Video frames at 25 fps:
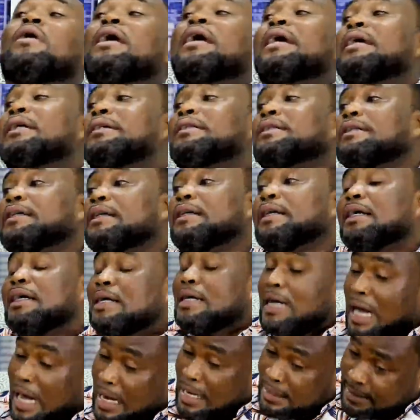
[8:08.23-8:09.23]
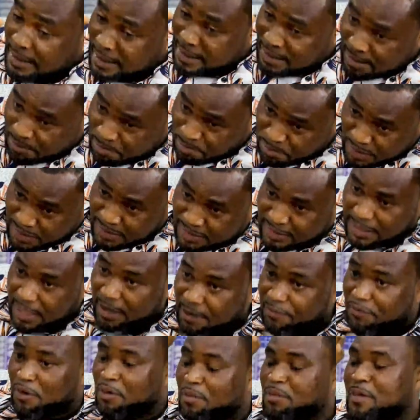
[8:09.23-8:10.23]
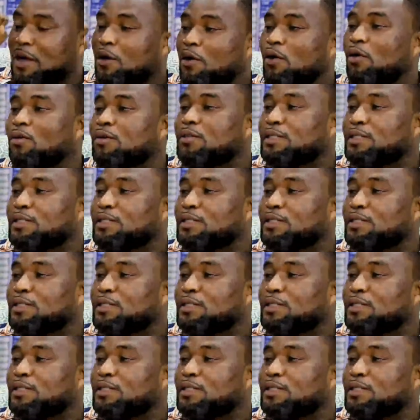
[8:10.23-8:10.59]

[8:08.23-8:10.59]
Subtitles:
a word. I just picked her from the